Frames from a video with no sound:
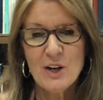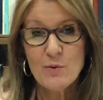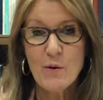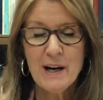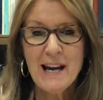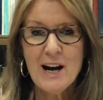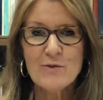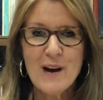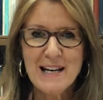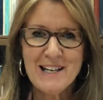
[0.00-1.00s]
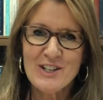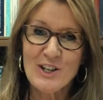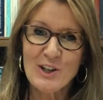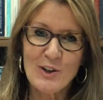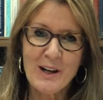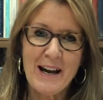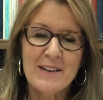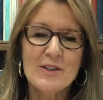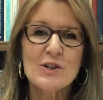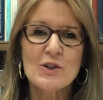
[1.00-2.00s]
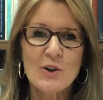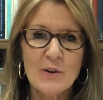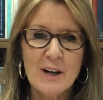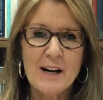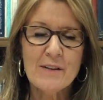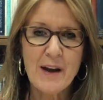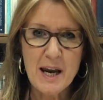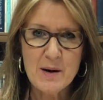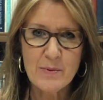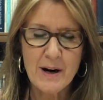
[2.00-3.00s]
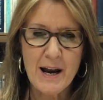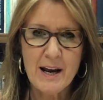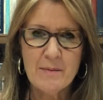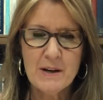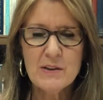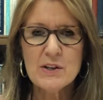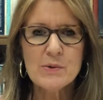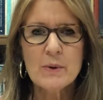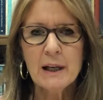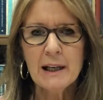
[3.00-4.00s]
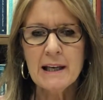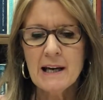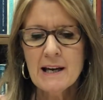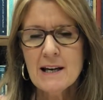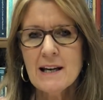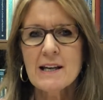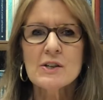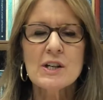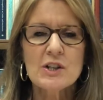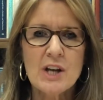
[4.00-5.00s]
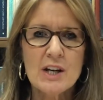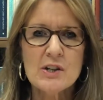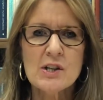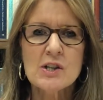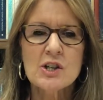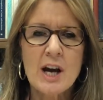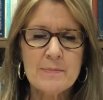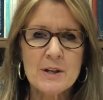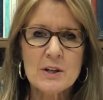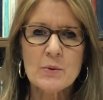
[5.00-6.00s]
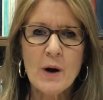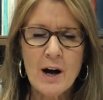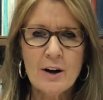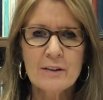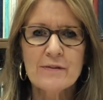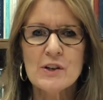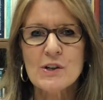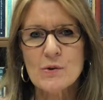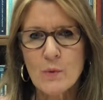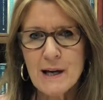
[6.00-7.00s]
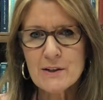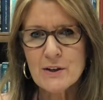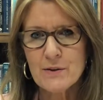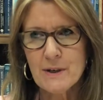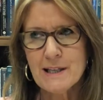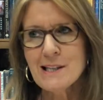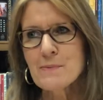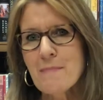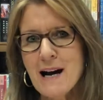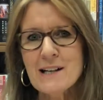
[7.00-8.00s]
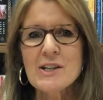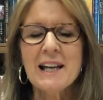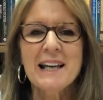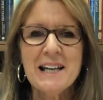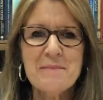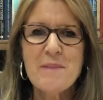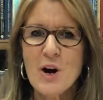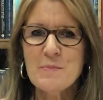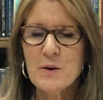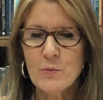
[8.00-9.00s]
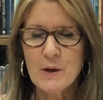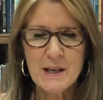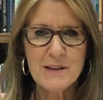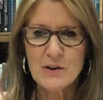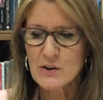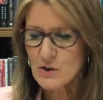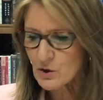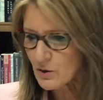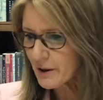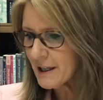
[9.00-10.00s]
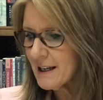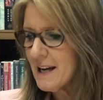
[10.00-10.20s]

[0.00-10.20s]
Well, we're now ready to look at the story of Abraham, and this really is in Genesis chapter 12, verses 1 to 3. This marks a key moment within the story,